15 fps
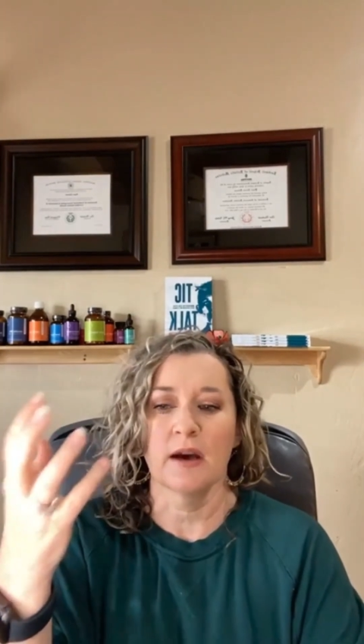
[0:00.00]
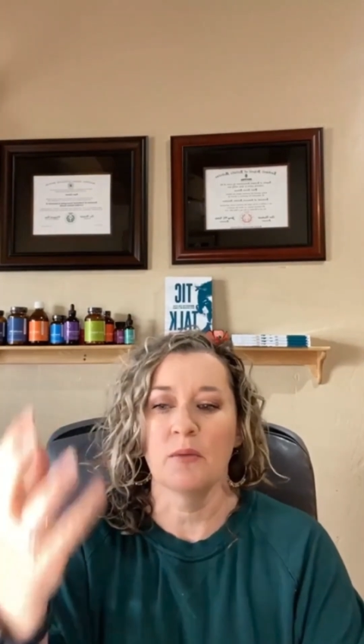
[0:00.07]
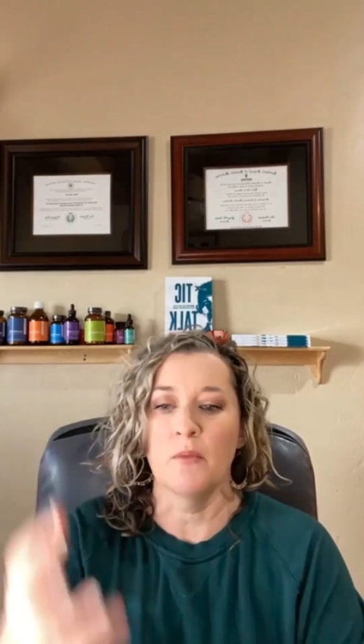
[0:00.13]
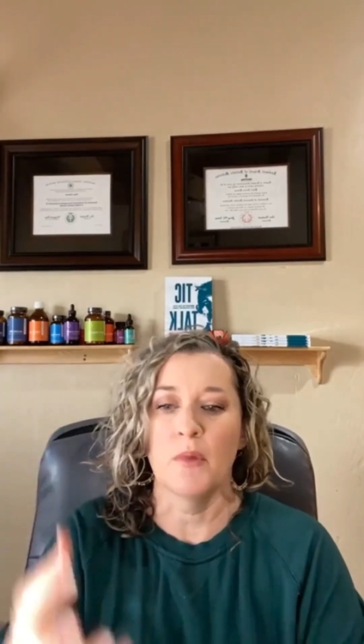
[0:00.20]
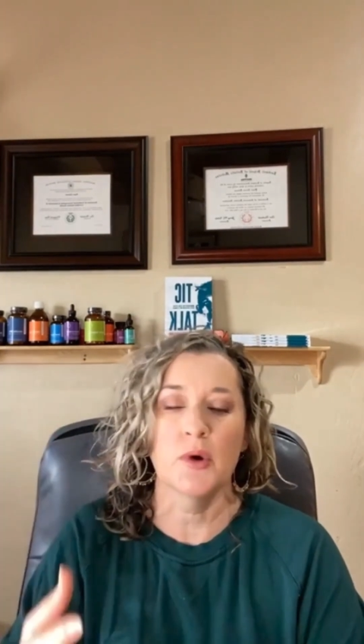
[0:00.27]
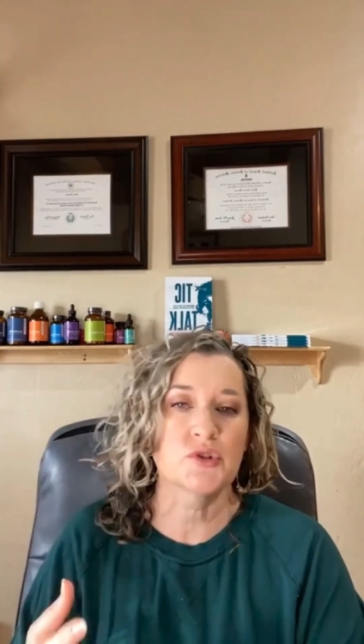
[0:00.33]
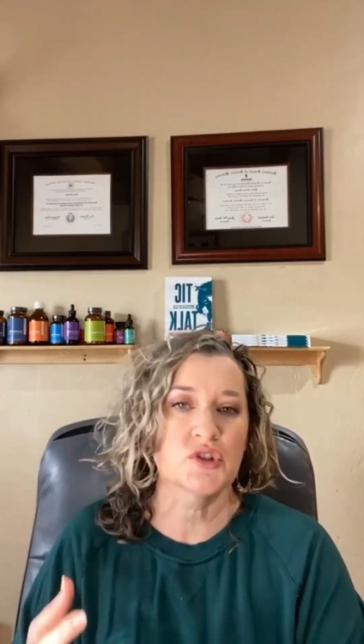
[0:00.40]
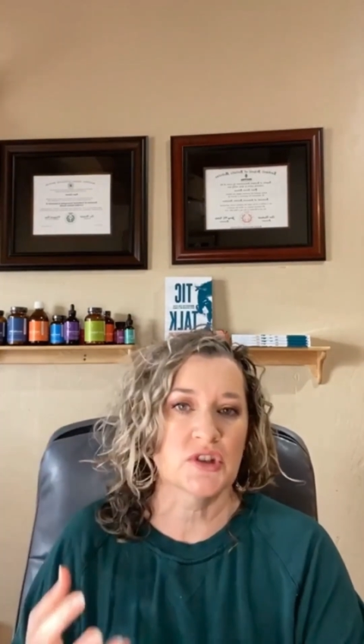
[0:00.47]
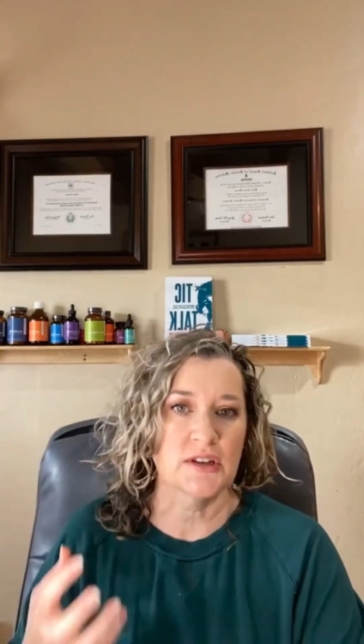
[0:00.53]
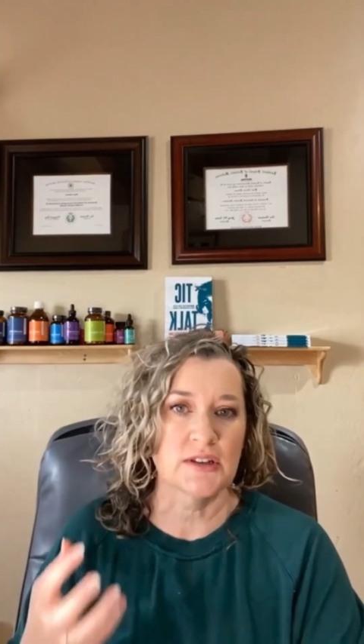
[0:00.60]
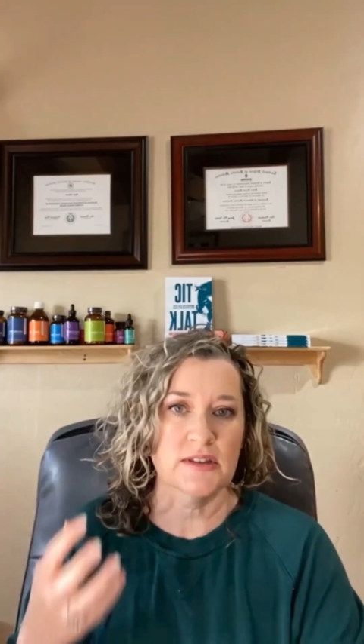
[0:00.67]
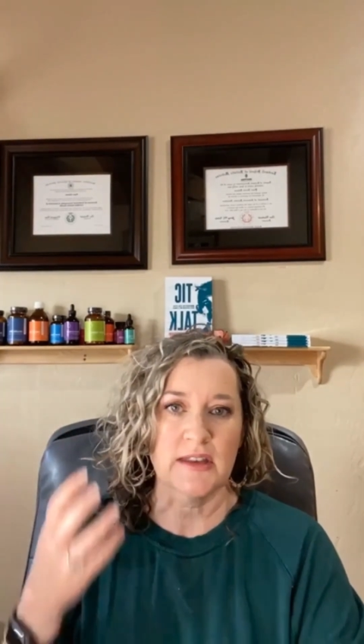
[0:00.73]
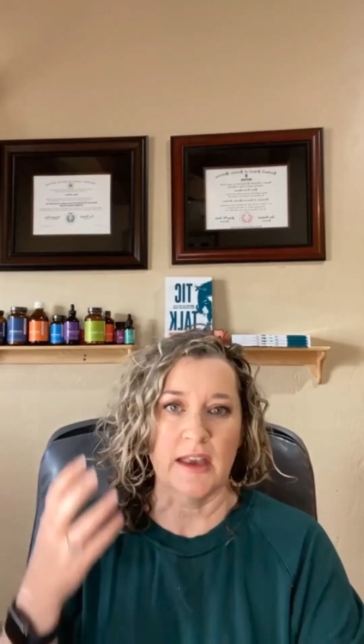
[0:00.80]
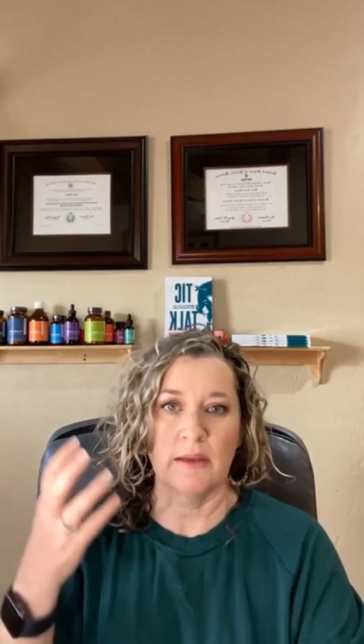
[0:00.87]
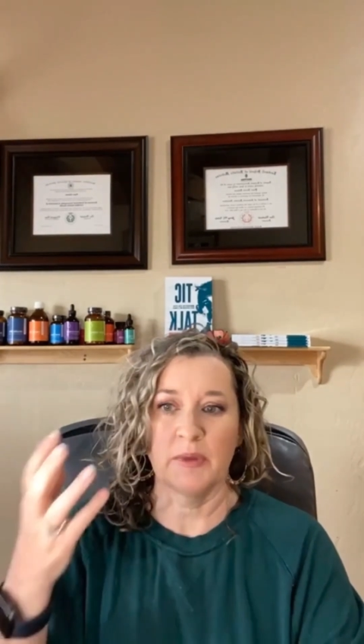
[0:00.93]

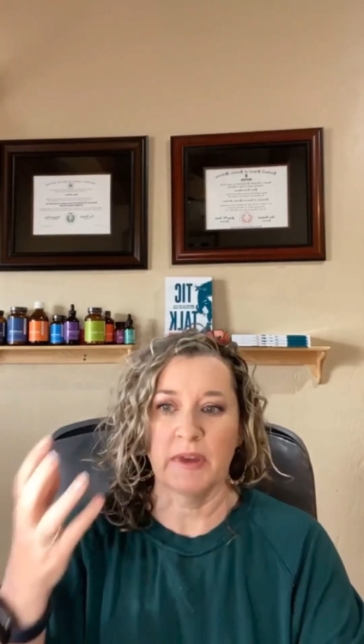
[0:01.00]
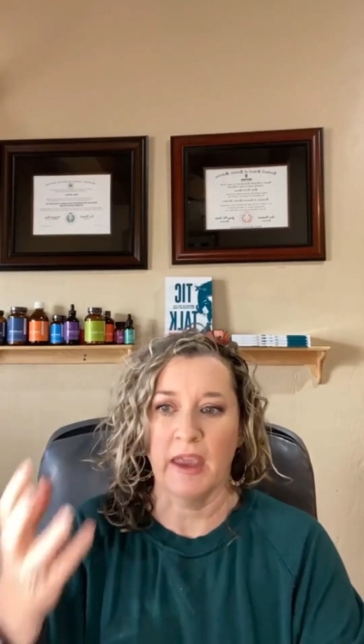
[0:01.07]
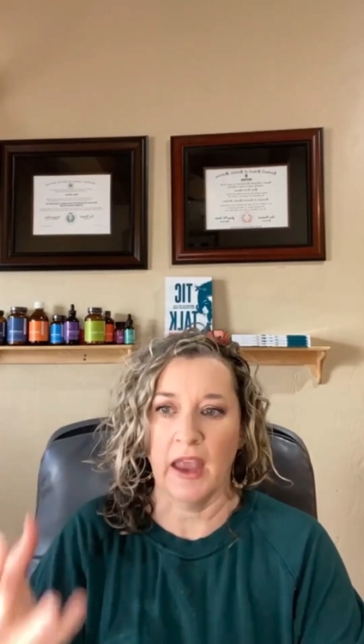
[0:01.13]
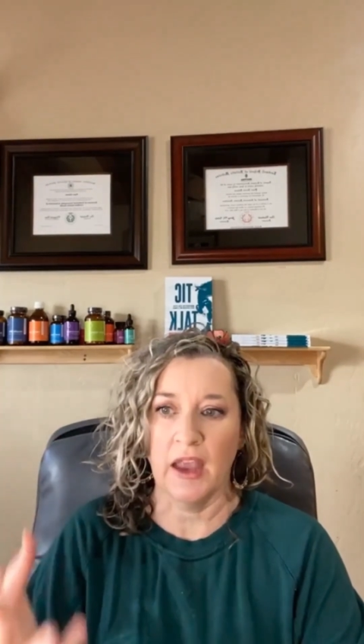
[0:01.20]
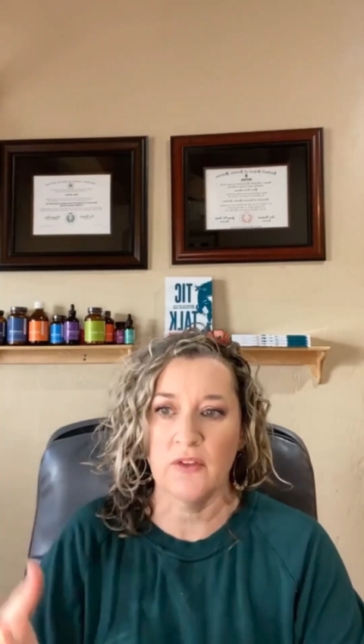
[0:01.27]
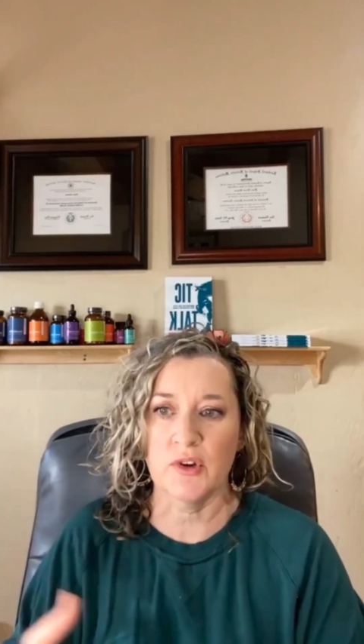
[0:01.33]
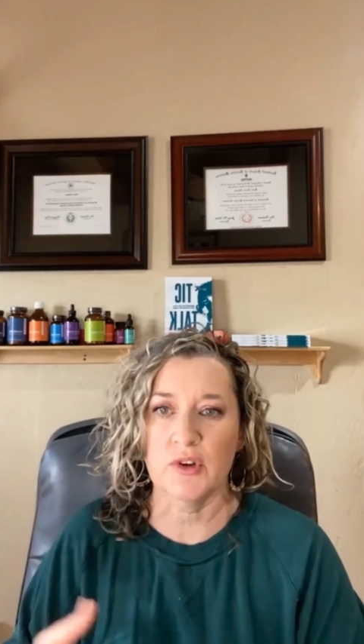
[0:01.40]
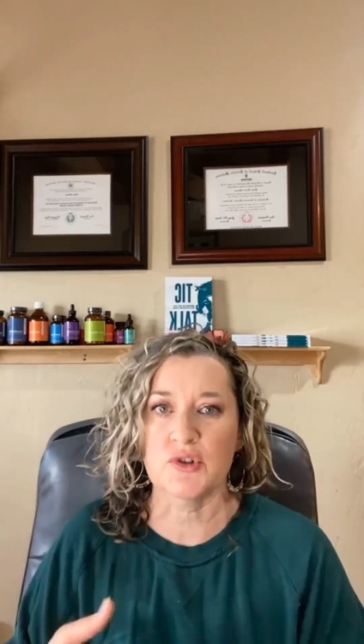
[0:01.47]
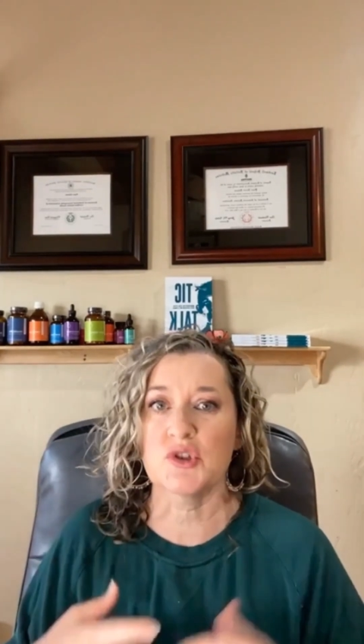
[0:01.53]
emotions and behavior.